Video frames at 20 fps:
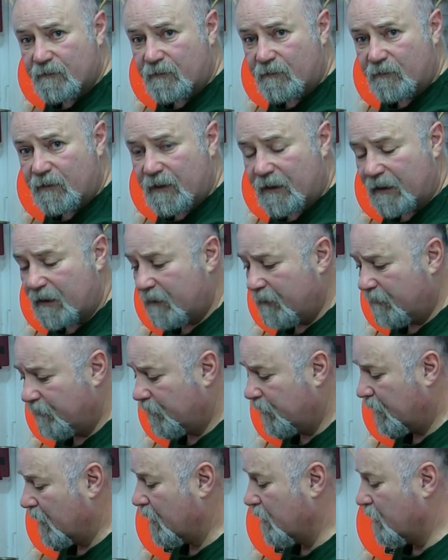Okay,
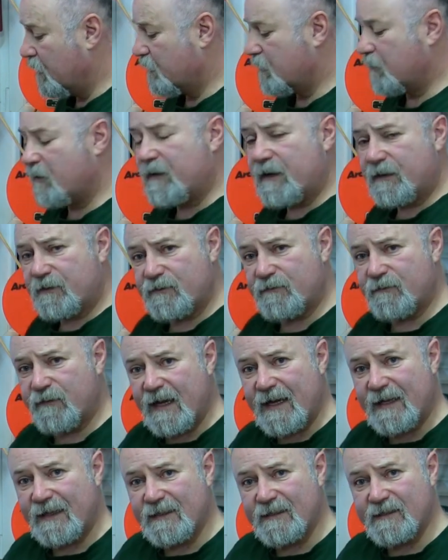so that's
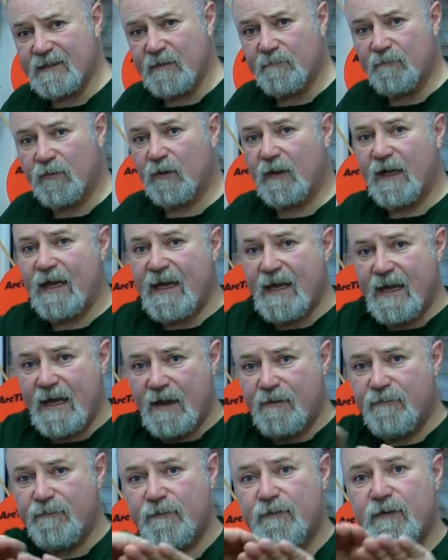fairly simple
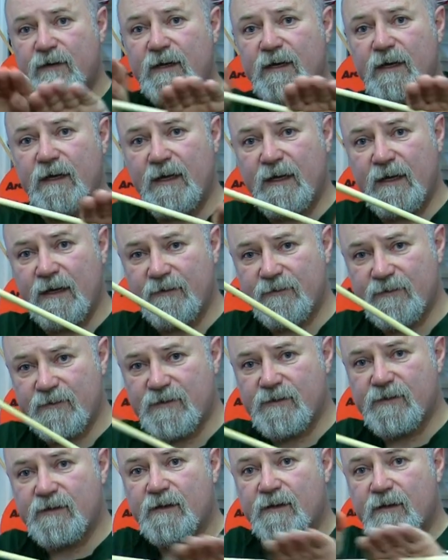if
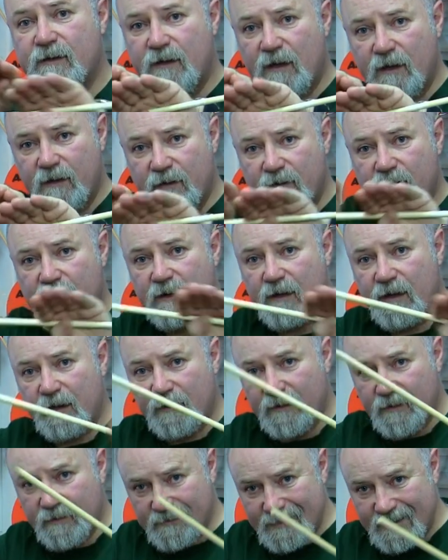it's
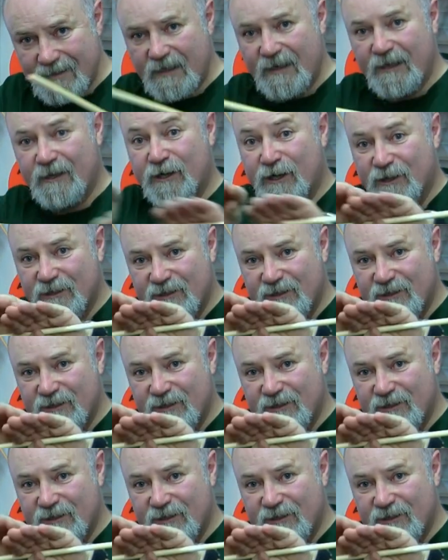a